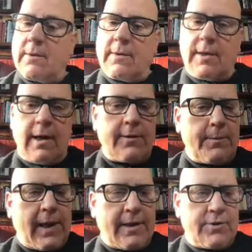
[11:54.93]
The other
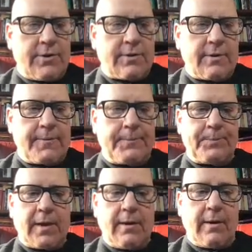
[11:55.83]
pages
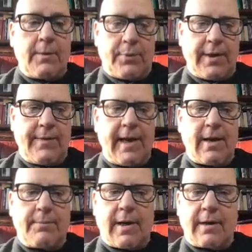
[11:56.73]
are put in the
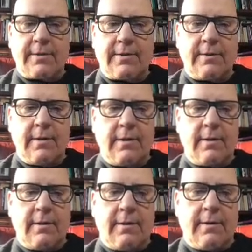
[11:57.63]
outbox.
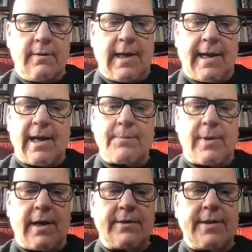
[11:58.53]
That
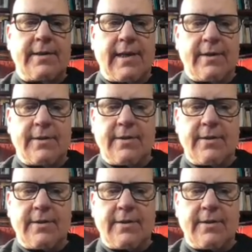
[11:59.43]
outbox then takes it to